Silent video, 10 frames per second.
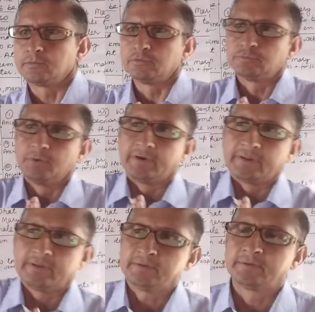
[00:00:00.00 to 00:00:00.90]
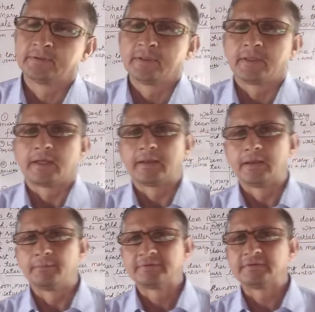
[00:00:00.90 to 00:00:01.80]
Good morning and
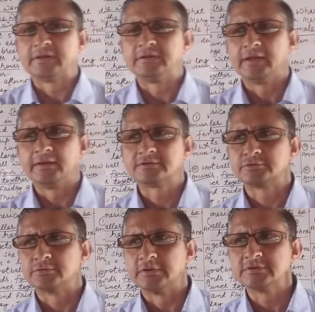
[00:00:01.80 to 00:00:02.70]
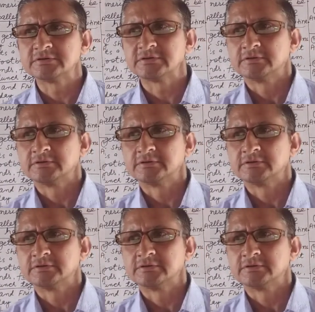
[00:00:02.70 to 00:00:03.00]
namaste dear student.